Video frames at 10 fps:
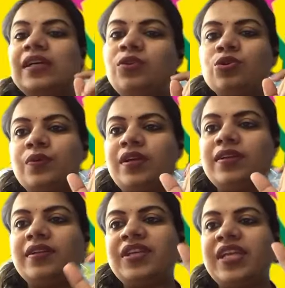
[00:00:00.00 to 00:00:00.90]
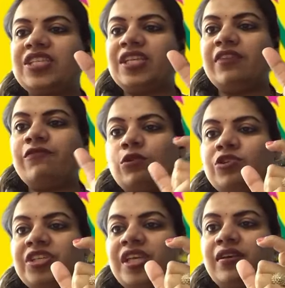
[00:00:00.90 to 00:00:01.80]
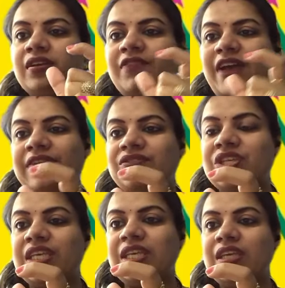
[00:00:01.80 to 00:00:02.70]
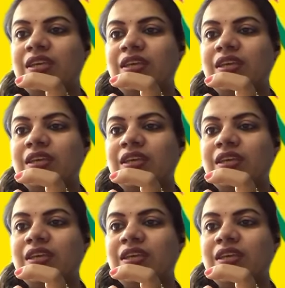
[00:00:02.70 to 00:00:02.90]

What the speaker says: heard those words? 3G, 4G, 5G?